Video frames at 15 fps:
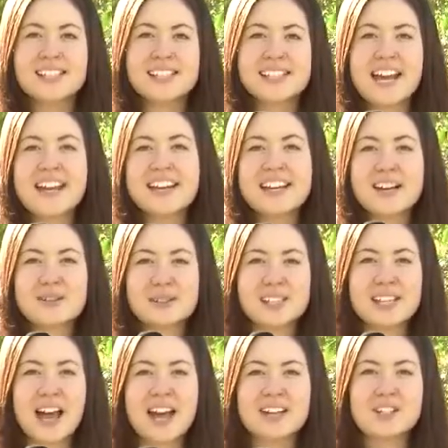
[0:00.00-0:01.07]
Standing
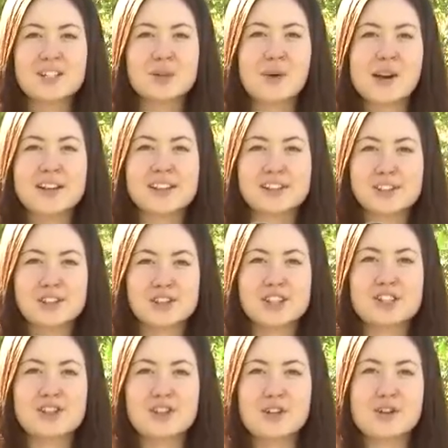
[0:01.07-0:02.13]
outside 20th
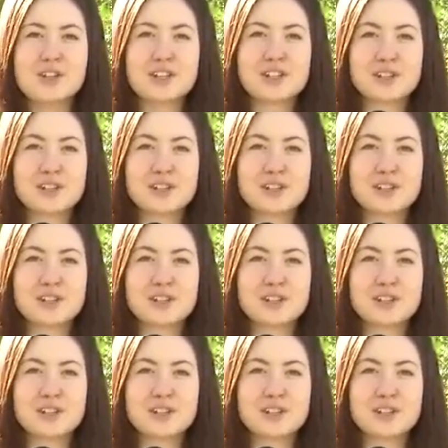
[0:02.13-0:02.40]
Street Junior